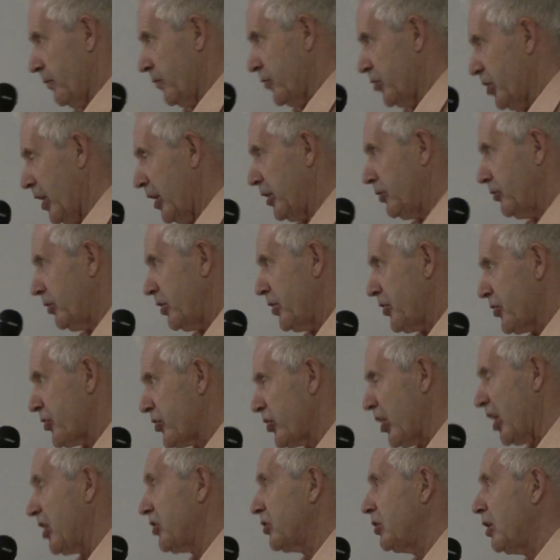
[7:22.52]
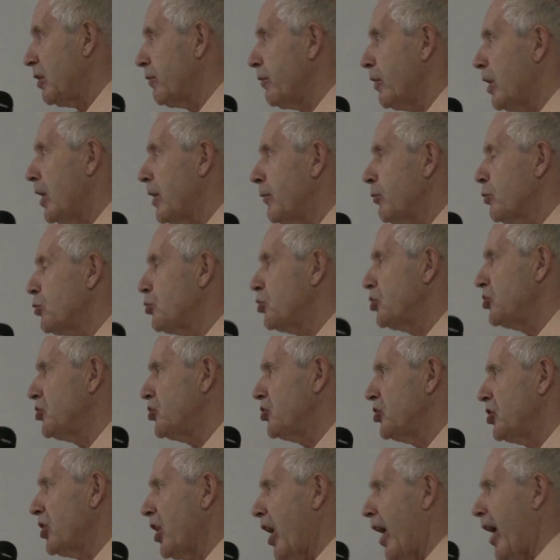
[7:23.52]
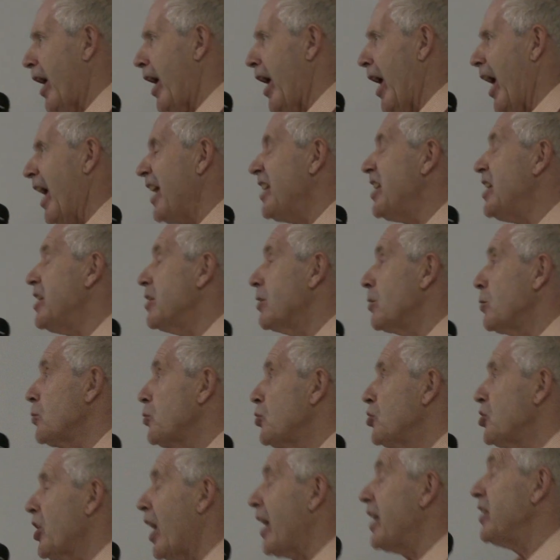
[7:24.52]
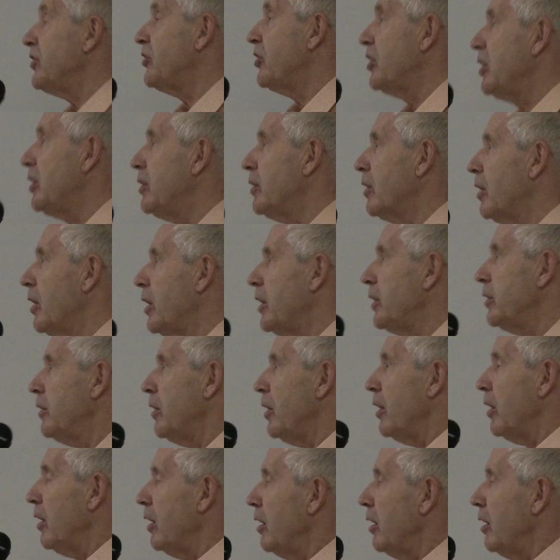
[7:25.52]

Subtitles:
JT65 or 8 or JT9,